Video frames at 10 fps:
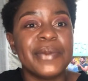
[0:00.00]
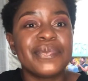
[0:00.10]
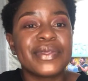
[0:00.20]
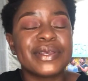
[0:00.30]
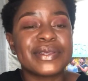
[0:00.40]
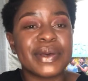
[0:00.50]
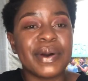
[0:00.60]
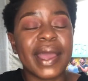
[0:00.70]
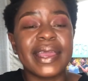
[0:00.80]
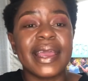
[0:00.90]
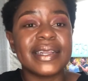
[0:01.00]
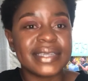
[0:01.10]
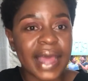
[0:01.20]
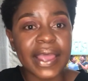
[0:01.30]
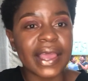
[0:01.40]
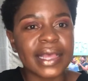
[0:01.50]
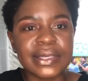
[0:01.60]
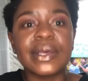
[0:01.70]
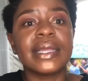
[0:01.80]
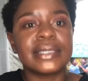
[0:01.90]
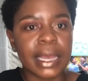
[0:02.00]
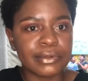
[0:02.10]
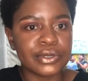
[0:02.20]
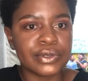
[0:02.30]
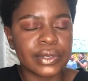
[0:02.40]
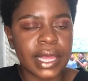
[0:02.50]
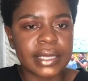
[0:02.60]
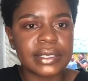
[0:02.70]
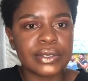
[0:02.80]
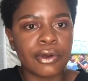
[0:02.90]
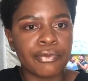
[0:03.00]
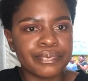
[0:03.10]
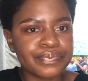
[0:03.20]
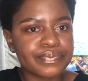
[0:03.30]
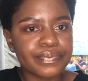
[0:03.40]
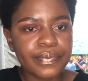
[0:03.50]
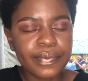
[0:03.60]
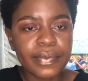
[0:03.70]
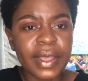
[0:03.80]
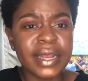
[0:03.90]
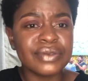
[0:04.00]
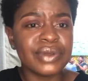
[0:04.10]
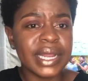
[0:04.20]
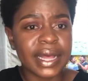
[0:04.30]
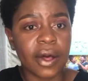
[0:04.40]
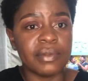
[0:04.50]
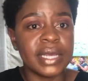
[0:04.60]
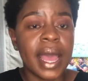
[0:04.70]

So I still get time to do that. So it has really helped.